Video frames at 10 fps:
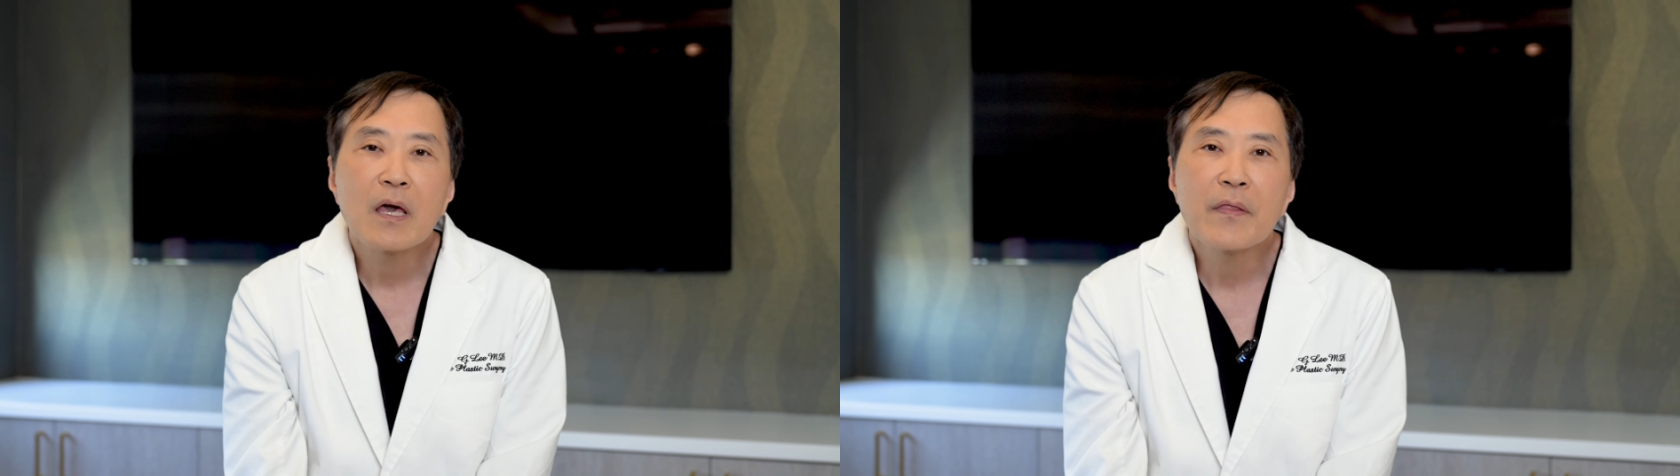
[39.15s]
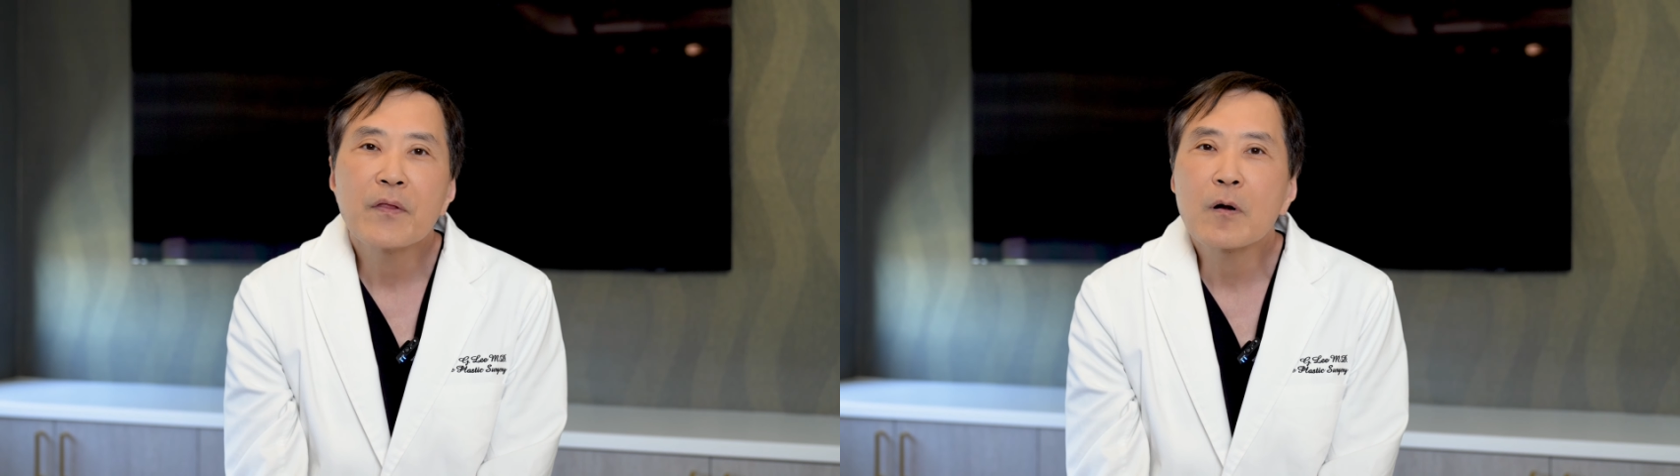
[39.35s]

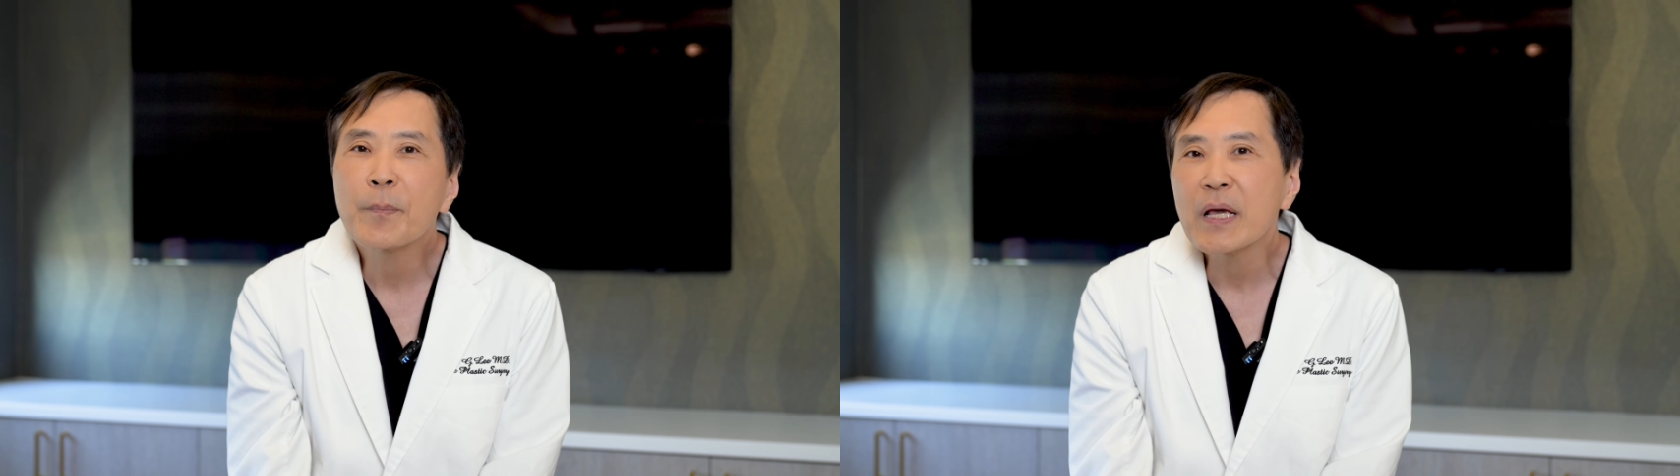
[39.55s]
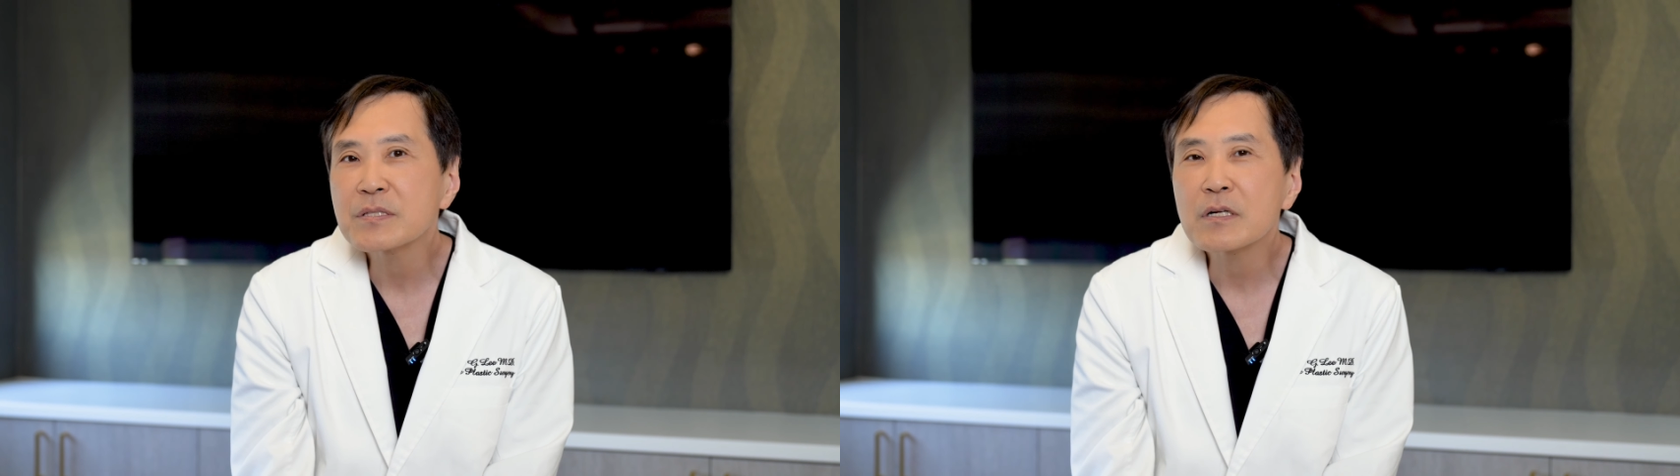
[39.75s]
And there are
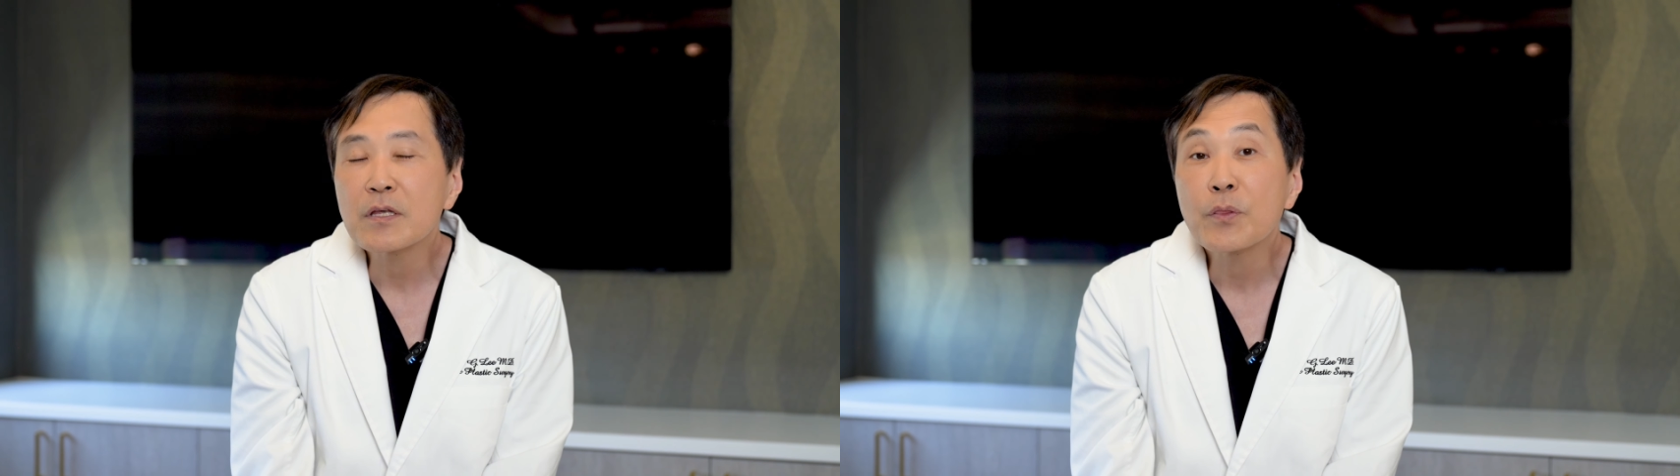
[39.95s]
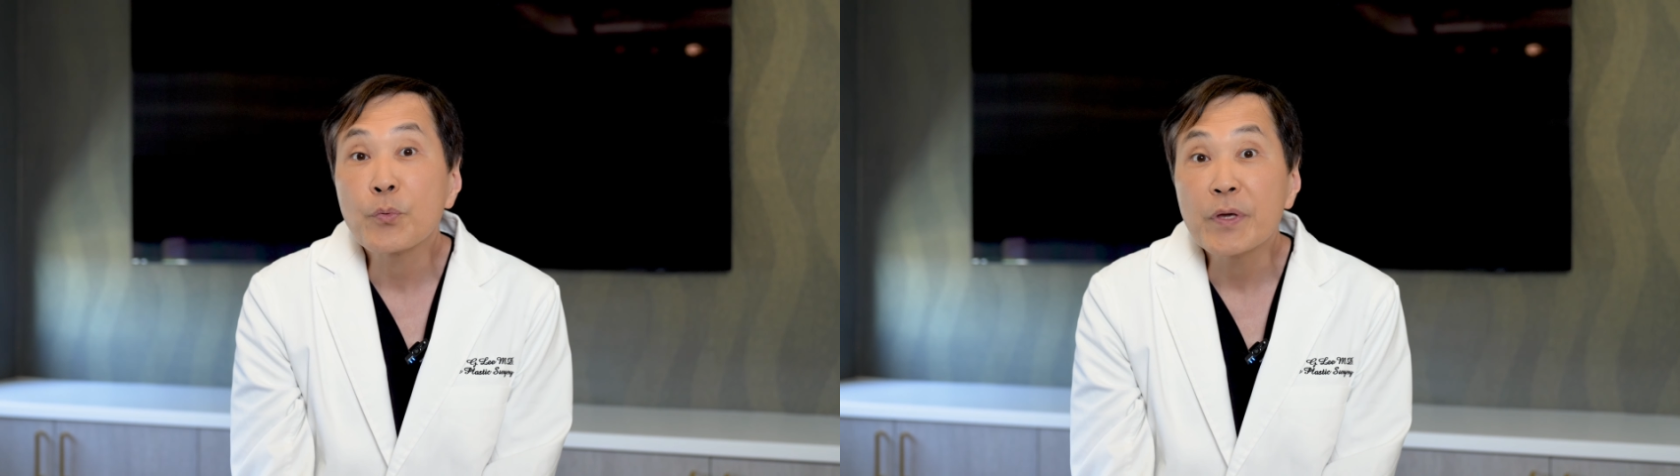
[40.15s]

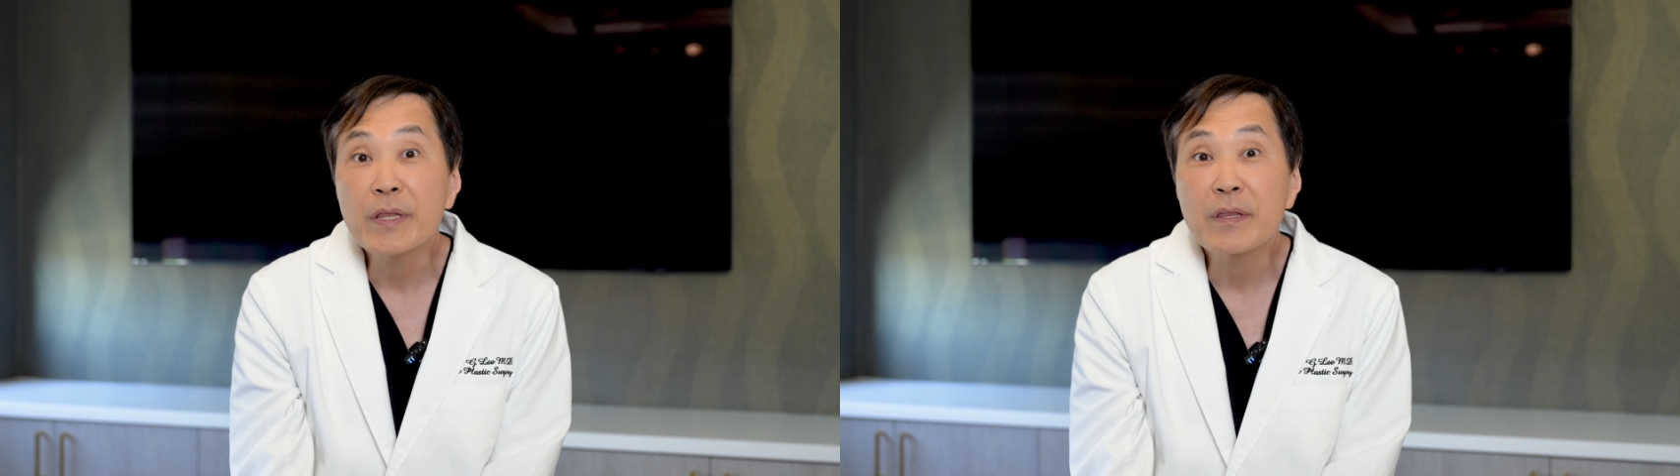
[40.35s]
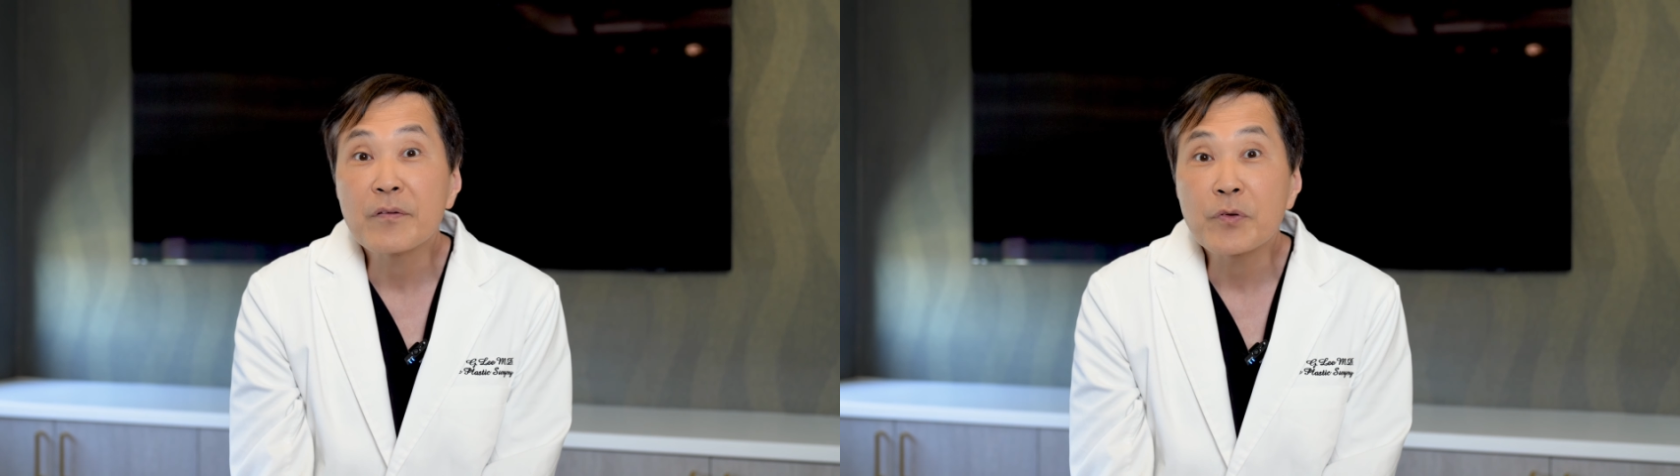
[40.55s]
basically three
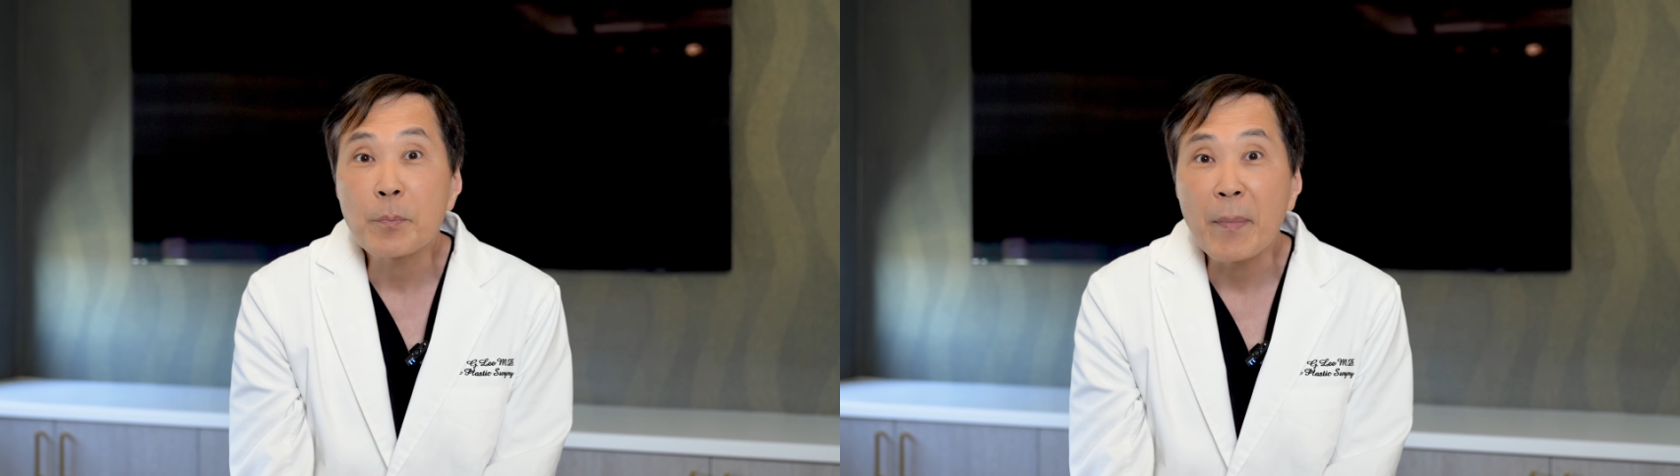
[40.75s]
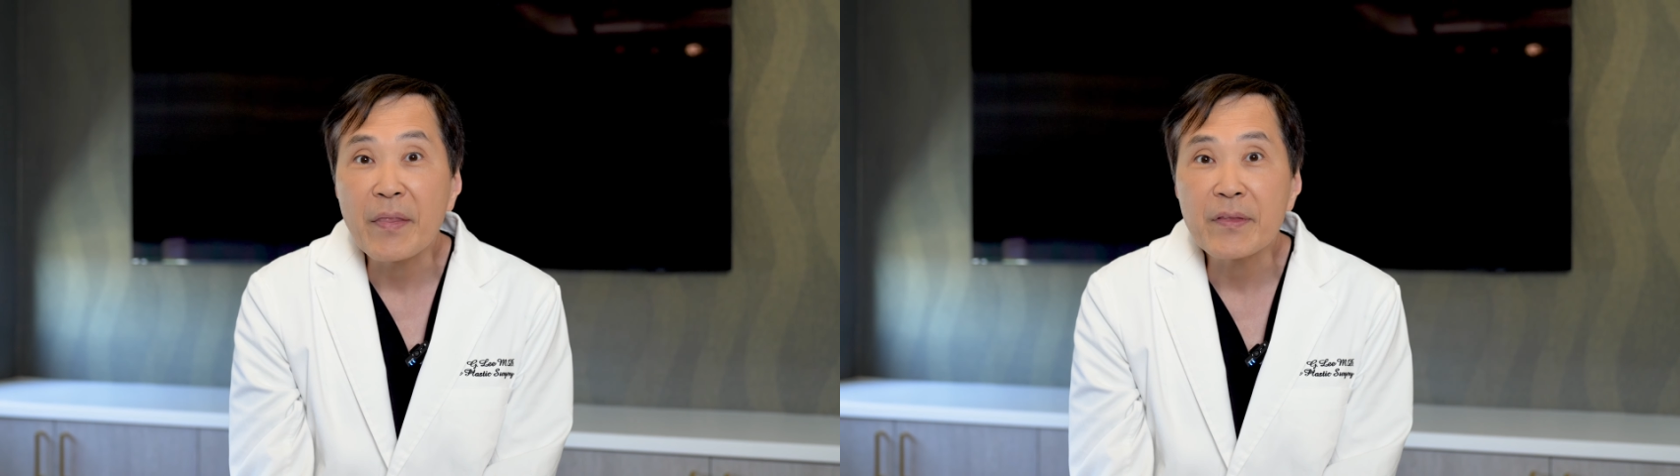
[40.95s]

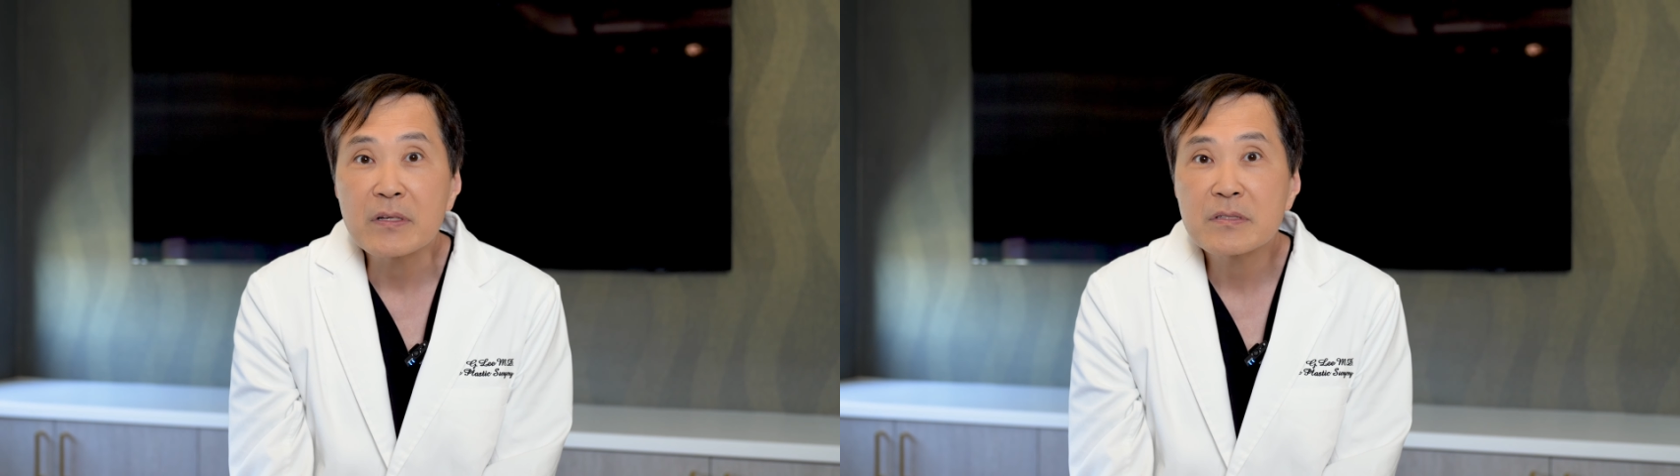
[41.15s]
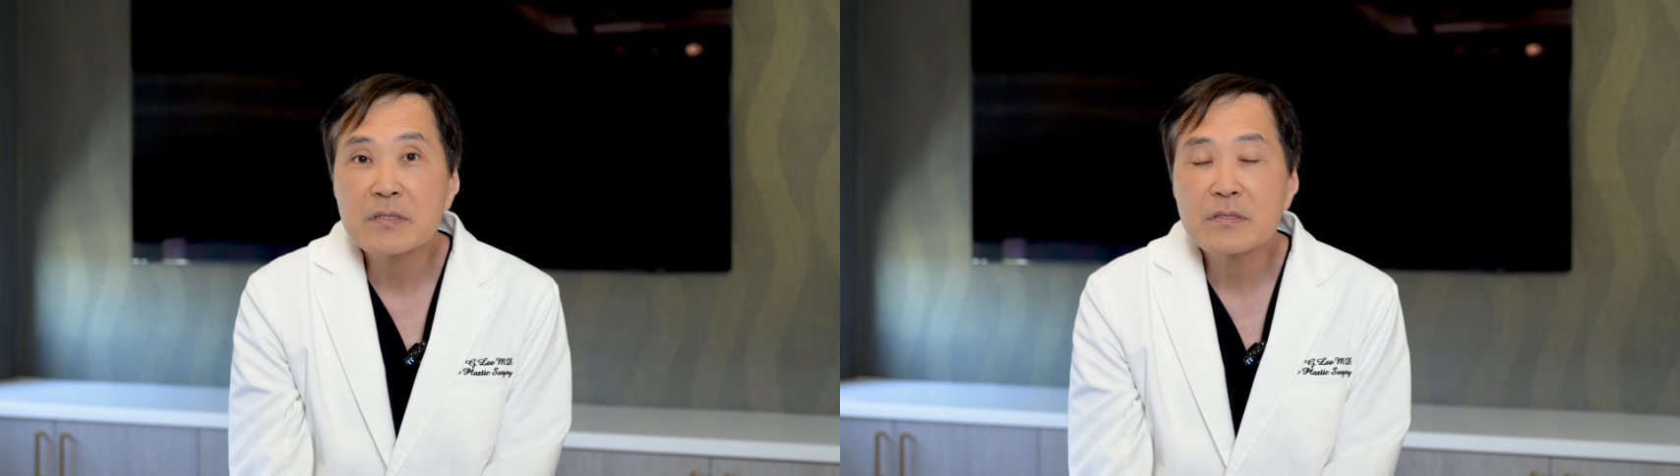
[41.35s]
different
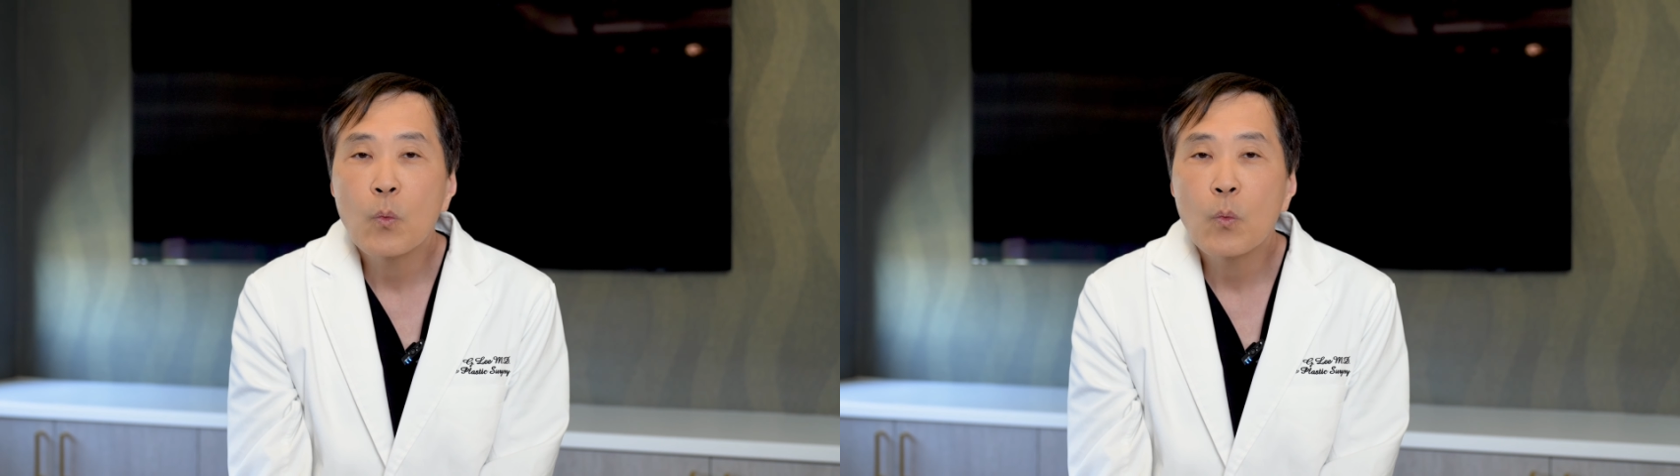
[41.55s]
methods.